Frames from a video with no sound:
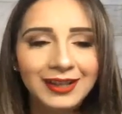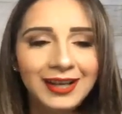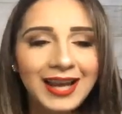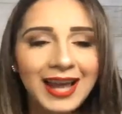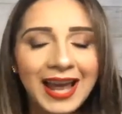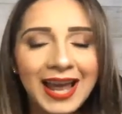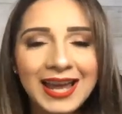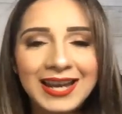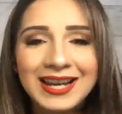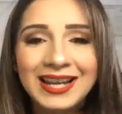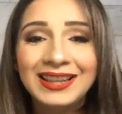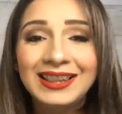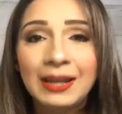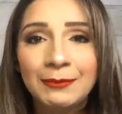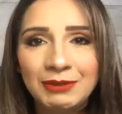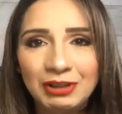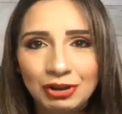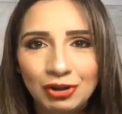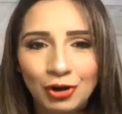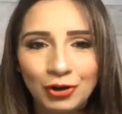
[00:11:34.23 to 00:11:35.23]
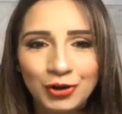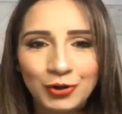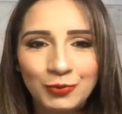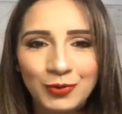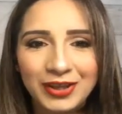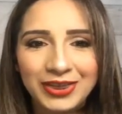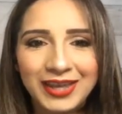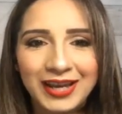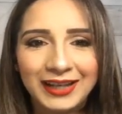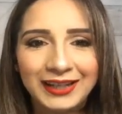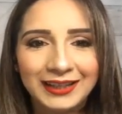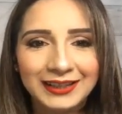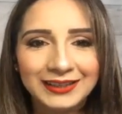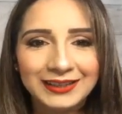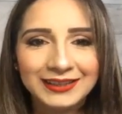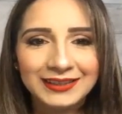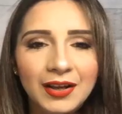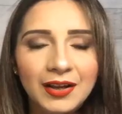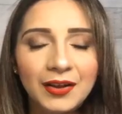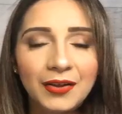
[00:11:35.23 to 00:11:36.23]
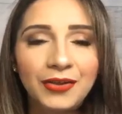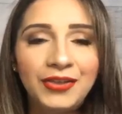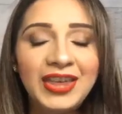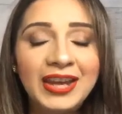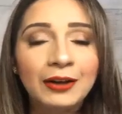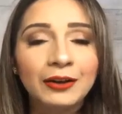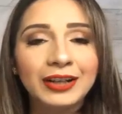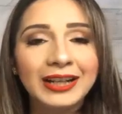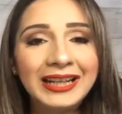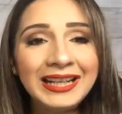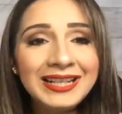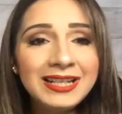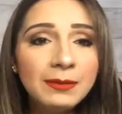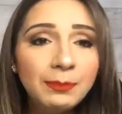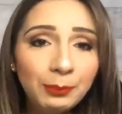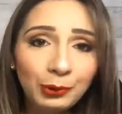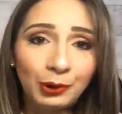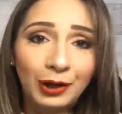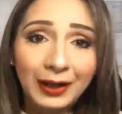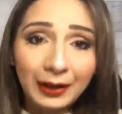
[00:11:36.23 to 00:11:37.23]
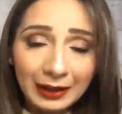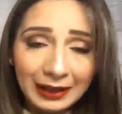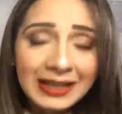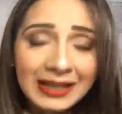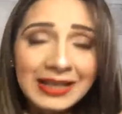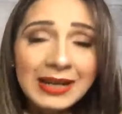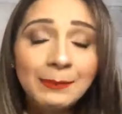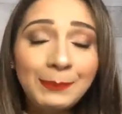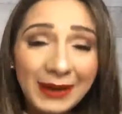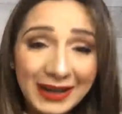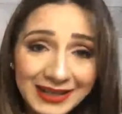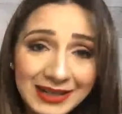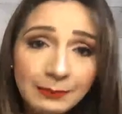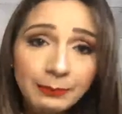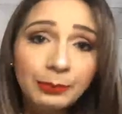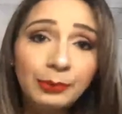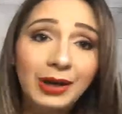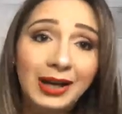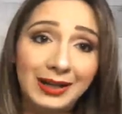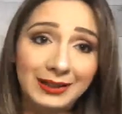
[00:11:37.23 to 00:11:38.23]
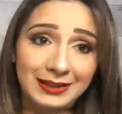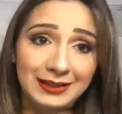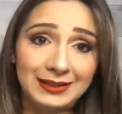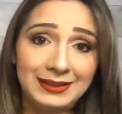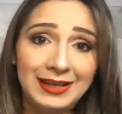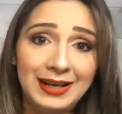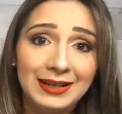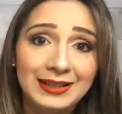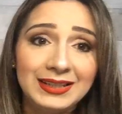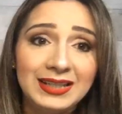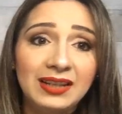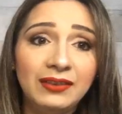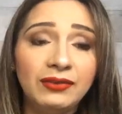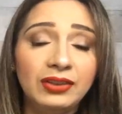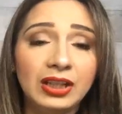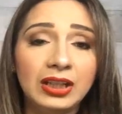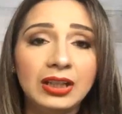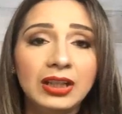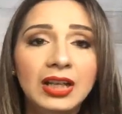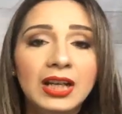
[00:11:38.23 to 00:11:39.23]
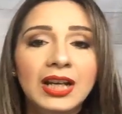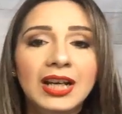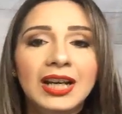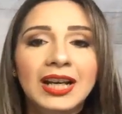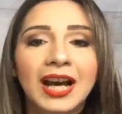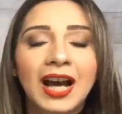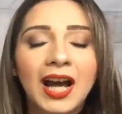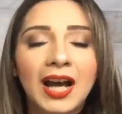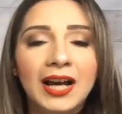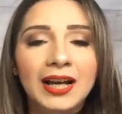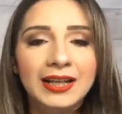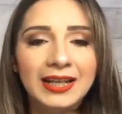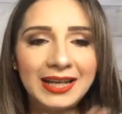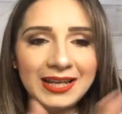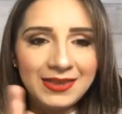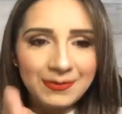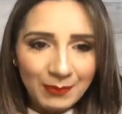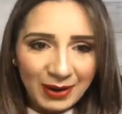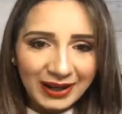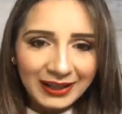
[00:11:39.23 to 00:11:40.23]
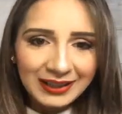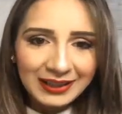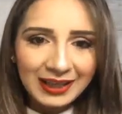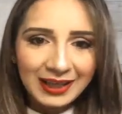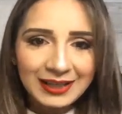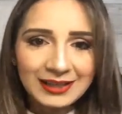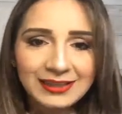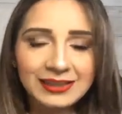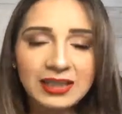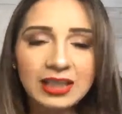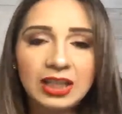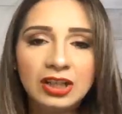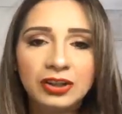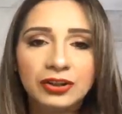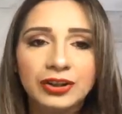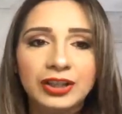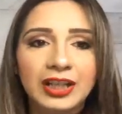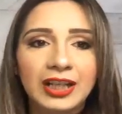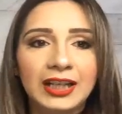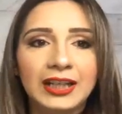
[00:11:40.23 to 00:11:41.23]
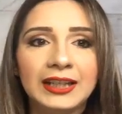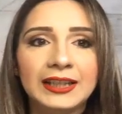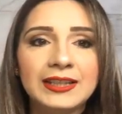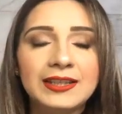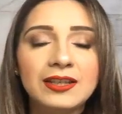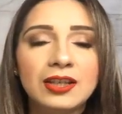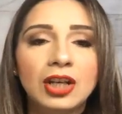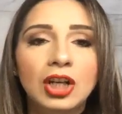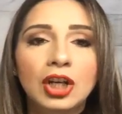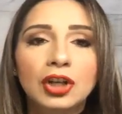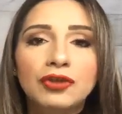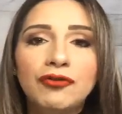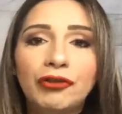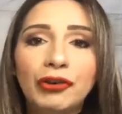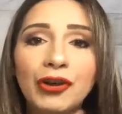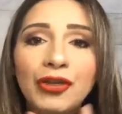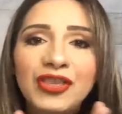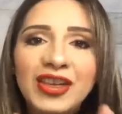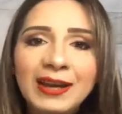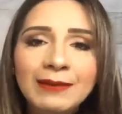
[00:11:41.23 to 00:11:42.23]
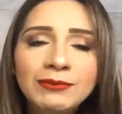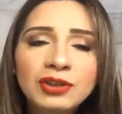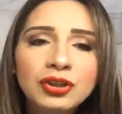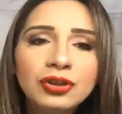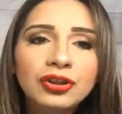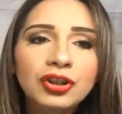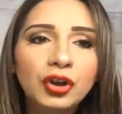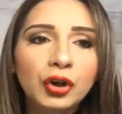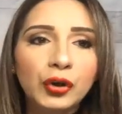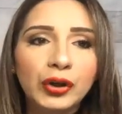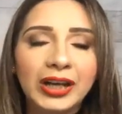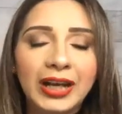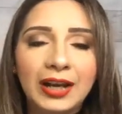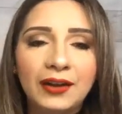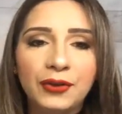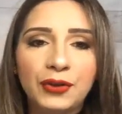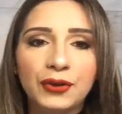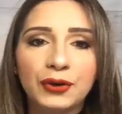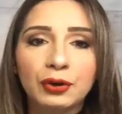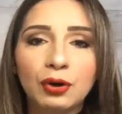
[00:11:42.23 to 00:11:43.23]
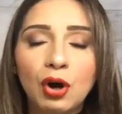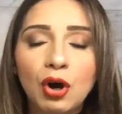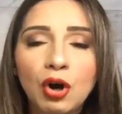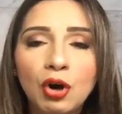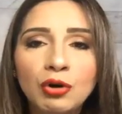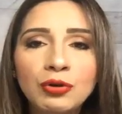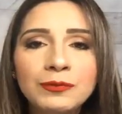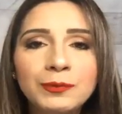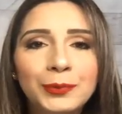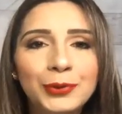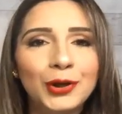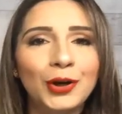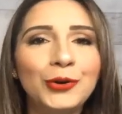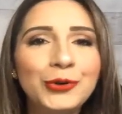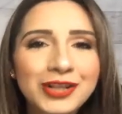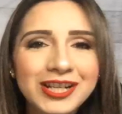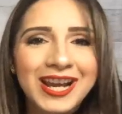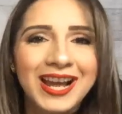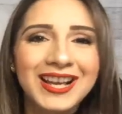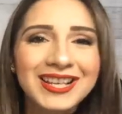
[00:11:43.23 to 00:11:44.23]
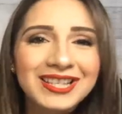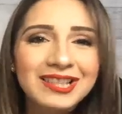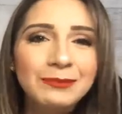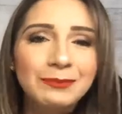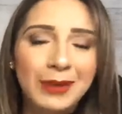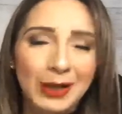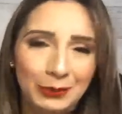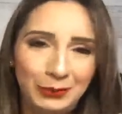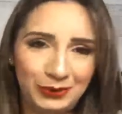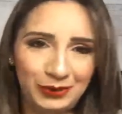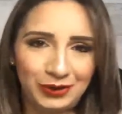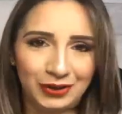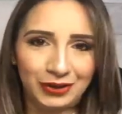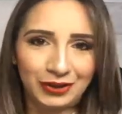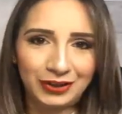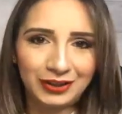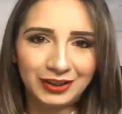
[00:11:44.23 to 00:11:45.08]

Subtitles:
And let me show you what that is. Their independent practice activity, in my case here, is for them to create their own protest poster.